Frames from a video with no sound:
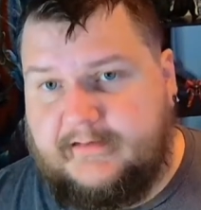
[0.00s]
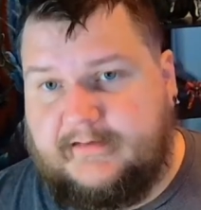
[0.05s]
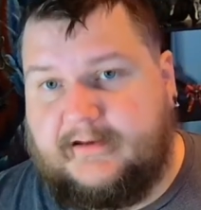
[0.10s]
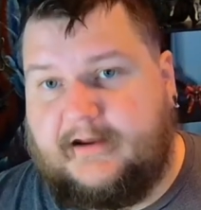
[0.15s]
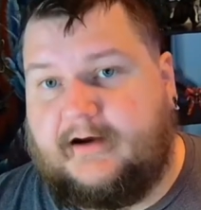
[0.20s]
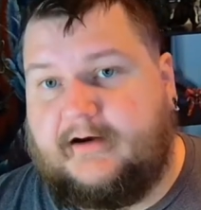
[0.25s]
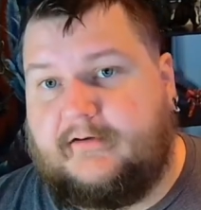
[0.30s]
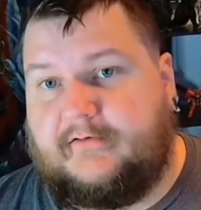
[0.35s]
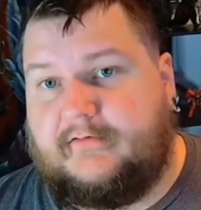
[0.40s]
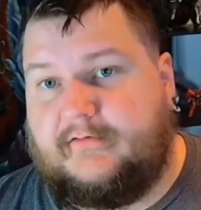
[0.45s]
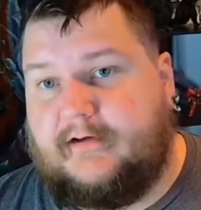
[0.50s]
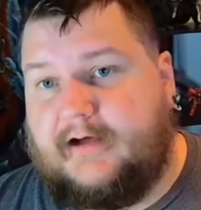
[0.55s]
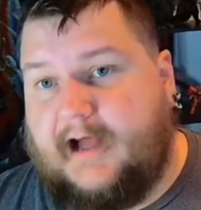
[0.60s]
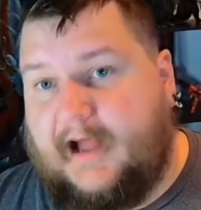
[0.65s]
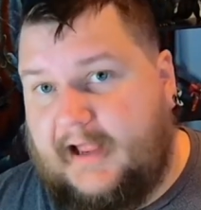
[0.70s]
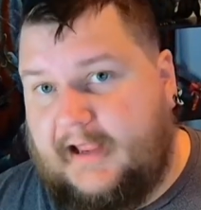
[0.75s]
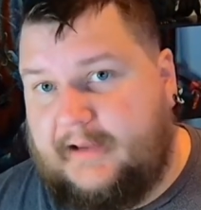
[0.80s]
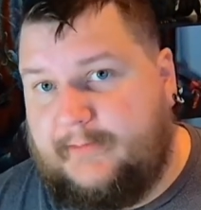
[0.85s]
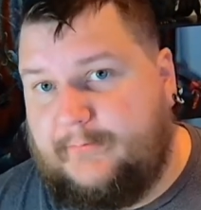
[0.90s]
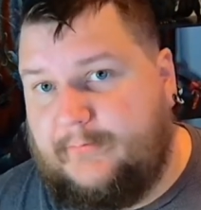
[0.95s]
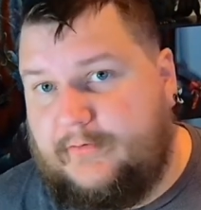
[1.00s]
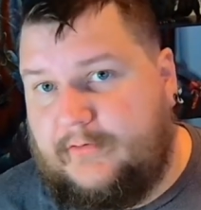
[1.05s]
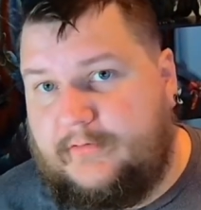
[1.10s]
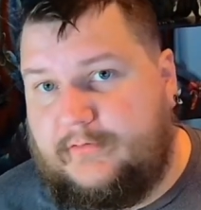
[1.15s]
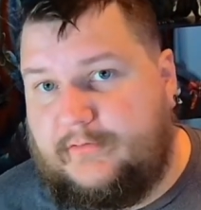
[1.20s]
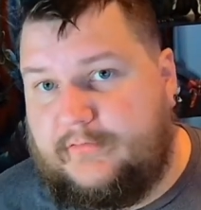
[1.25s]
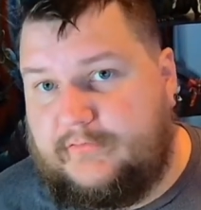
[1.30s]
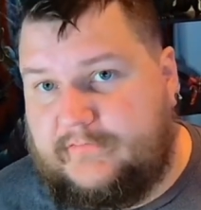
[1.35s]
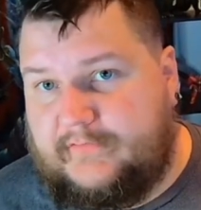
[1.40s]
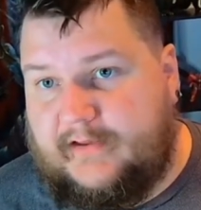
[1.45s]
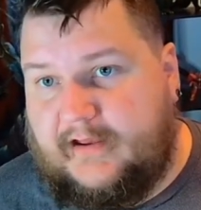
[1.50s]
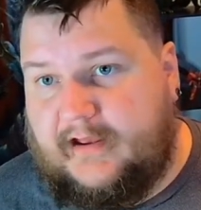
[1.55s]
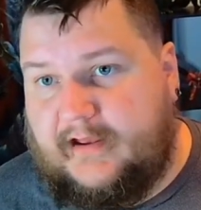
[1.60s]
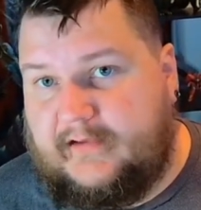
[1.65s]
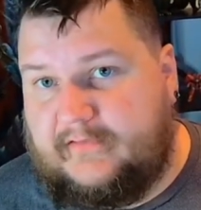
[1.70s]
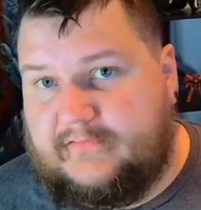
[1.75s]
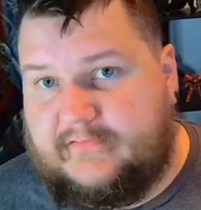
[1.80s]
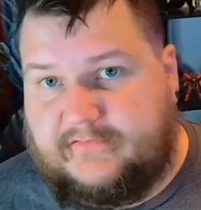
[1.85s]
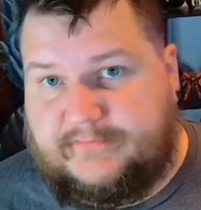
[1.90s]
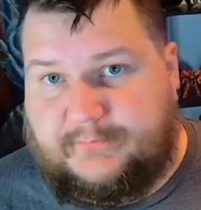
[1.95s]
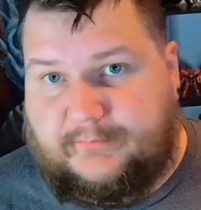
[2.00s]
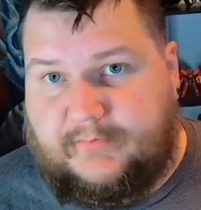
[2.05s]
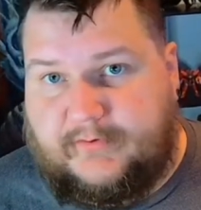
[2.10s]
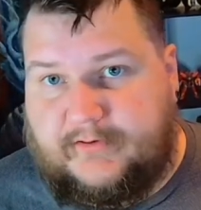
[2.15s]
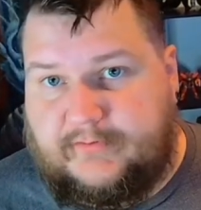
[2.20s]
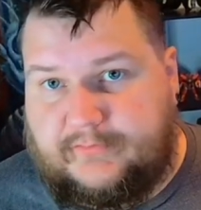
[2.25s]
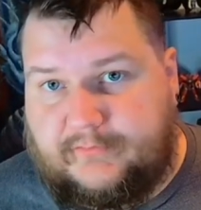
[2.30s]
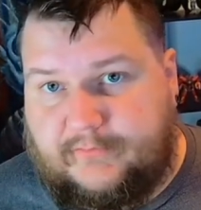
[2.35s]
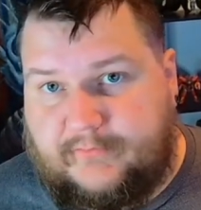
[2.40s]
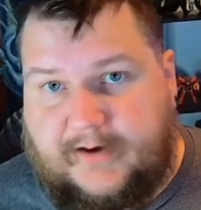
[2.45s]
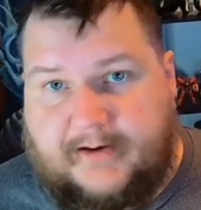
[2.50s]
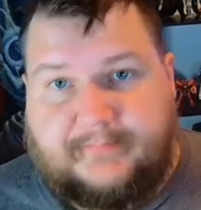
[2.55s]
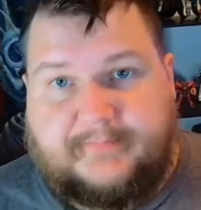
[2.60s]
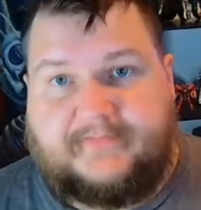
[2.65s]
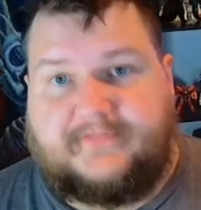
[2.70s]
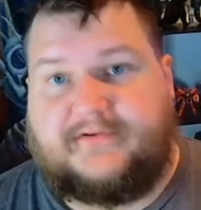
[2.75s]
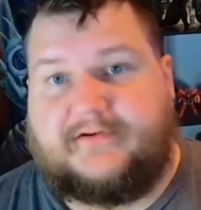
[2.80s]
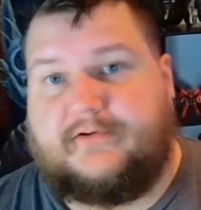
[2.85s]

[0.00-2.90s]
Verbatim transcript: Now, I am one of those guys that's played through every